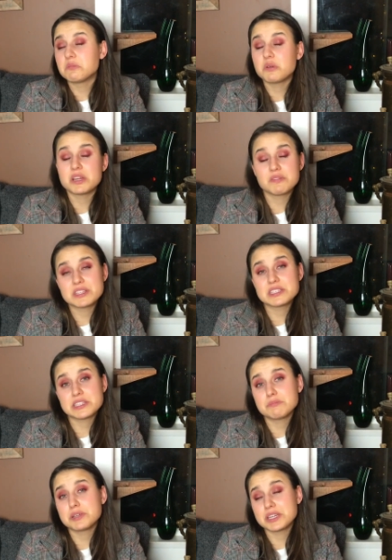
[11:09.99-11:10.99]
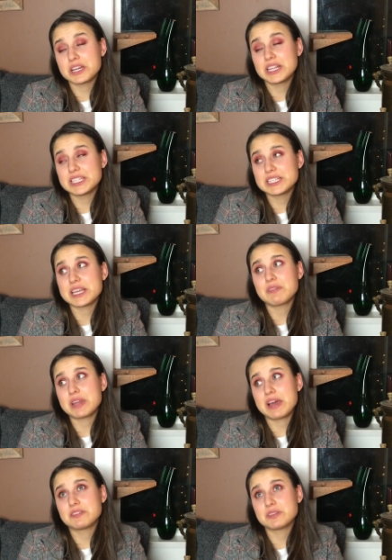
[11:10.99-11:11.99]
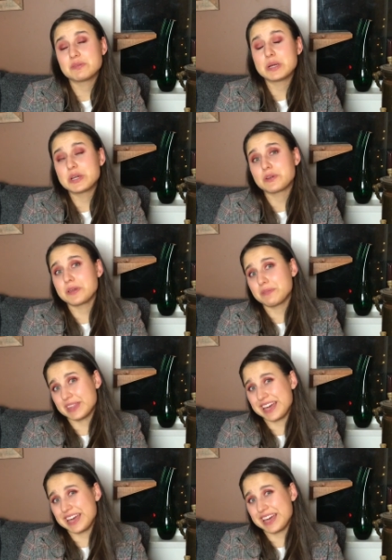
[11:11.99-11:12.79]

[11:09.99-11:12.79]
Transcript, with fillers: one of the slimming colors. I would have to agree with